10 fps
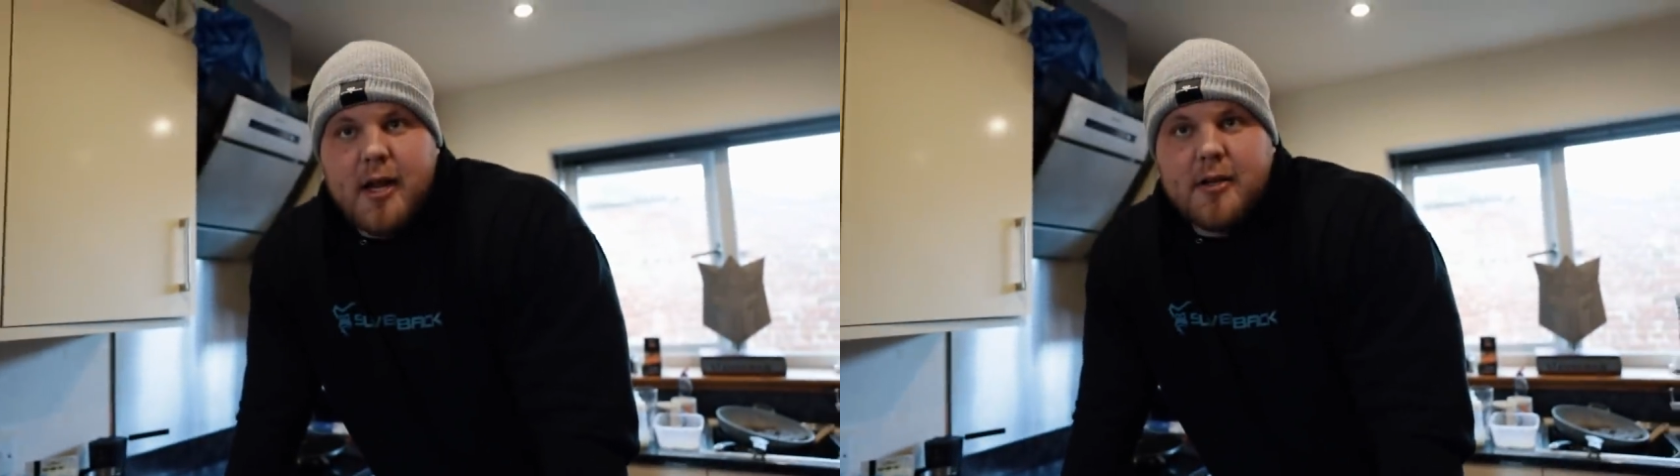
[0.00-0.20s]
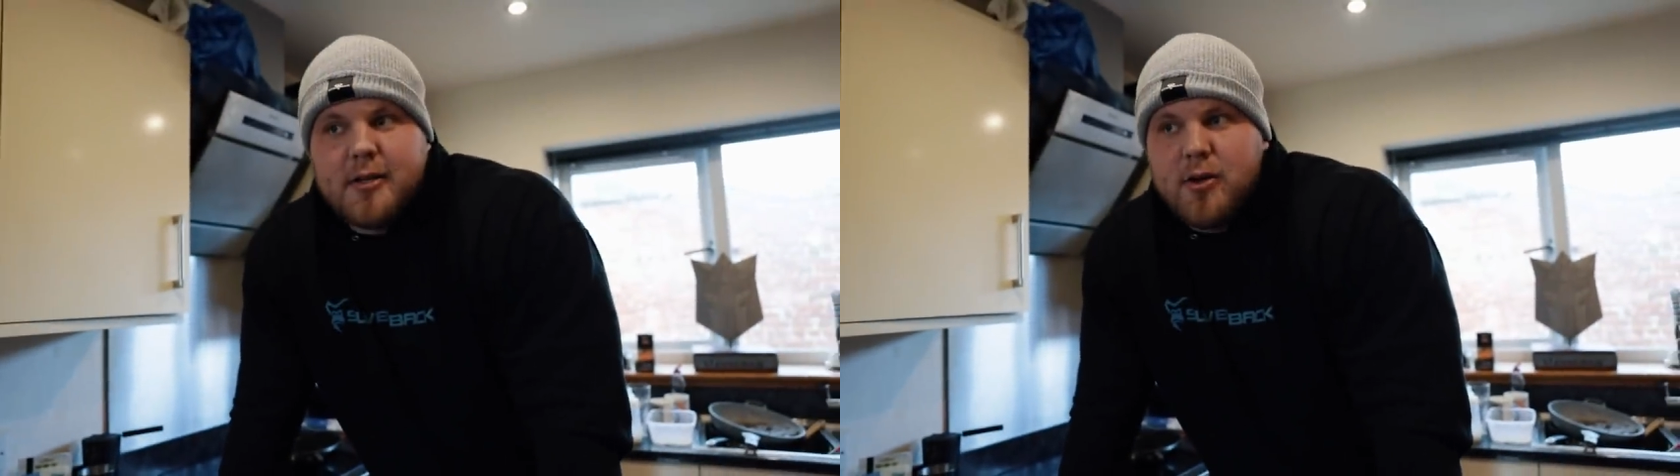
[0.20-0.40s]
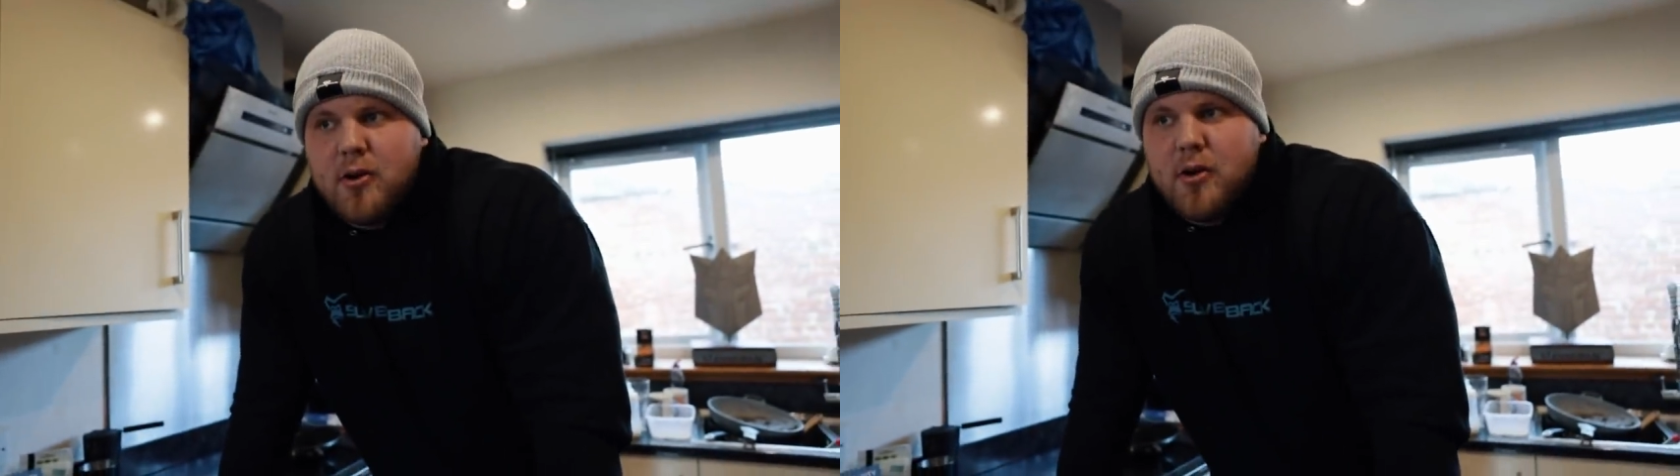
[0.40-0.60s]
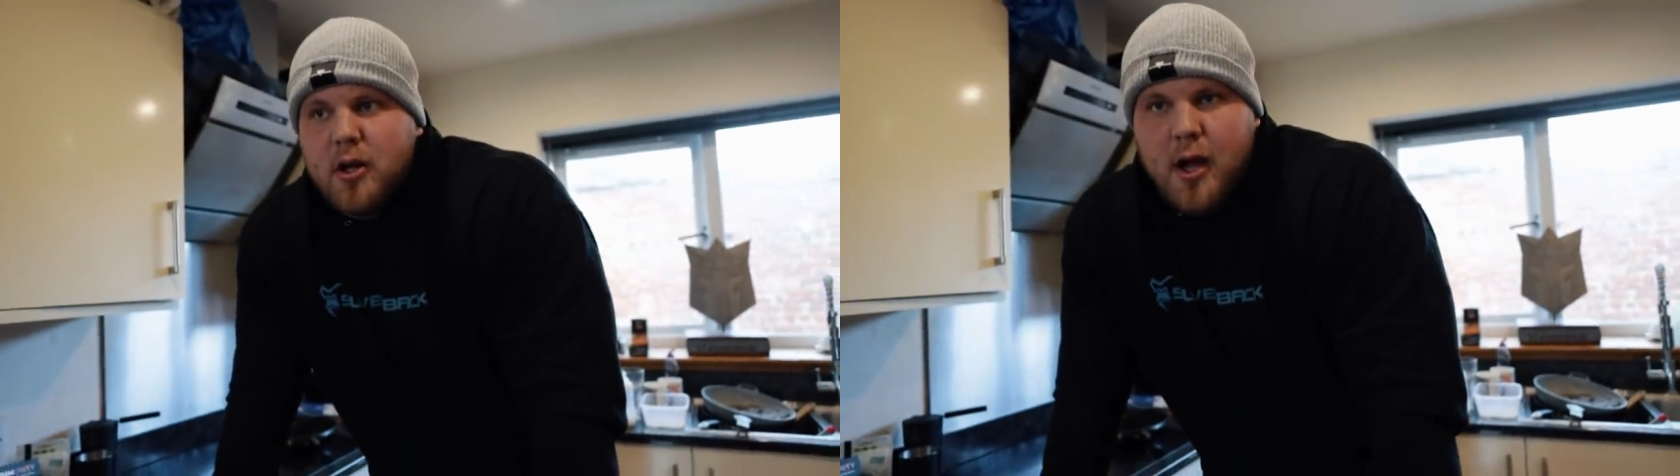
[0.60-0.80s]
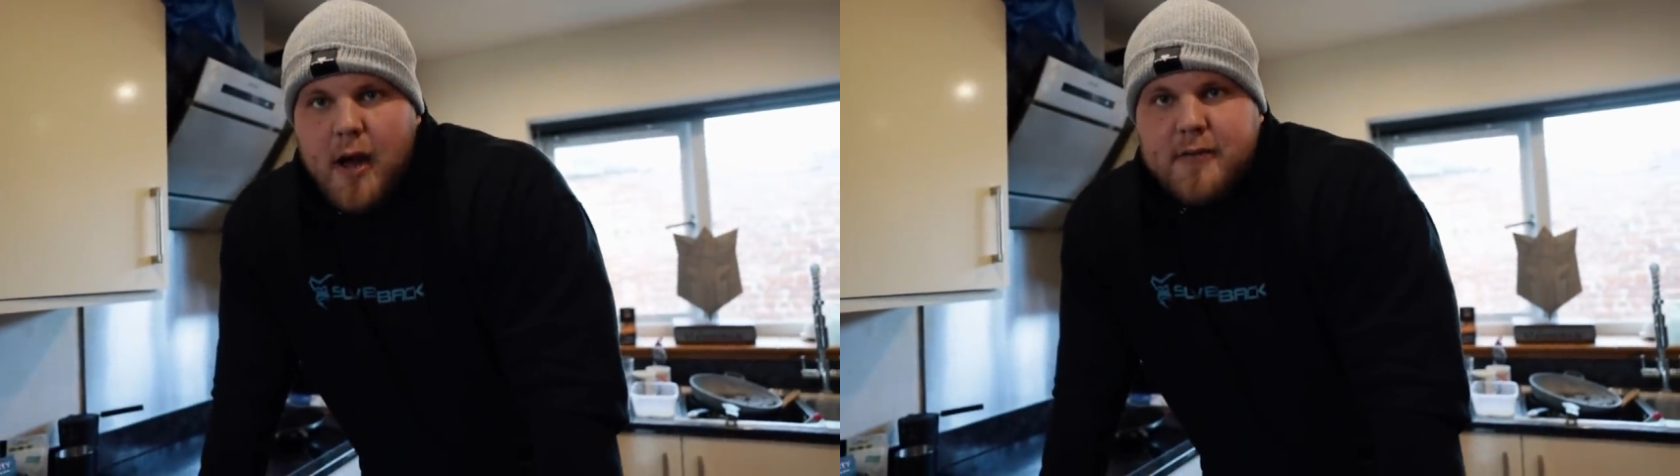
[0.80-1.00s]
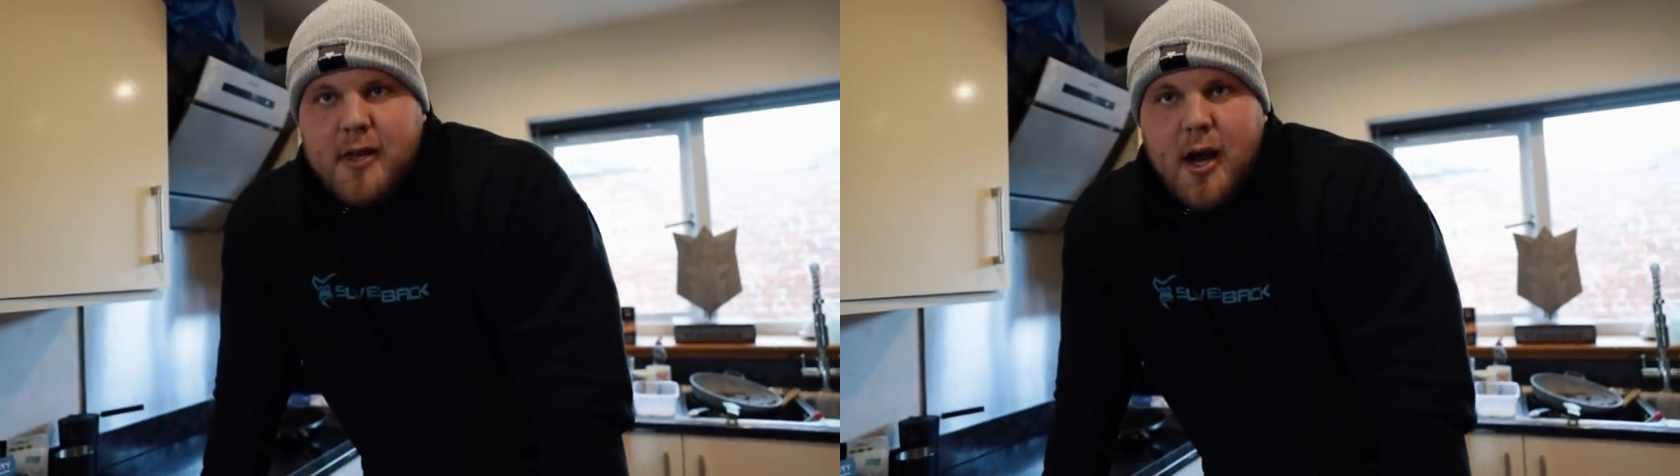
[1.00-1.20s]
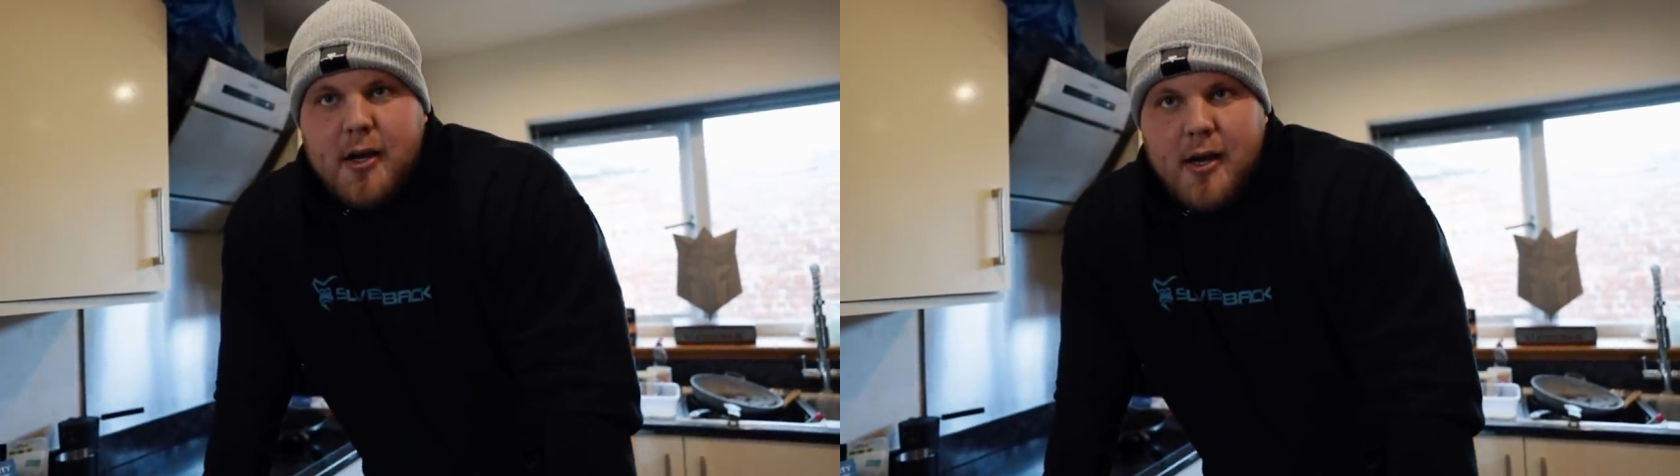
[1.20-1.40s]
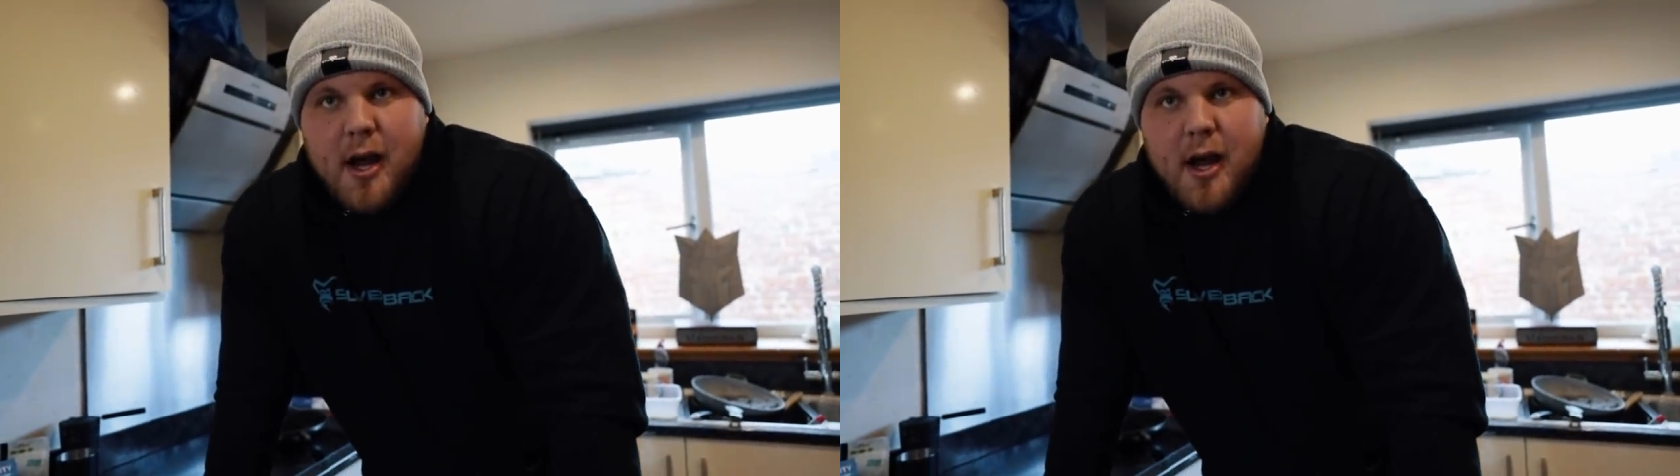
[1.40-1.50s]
days, so I've started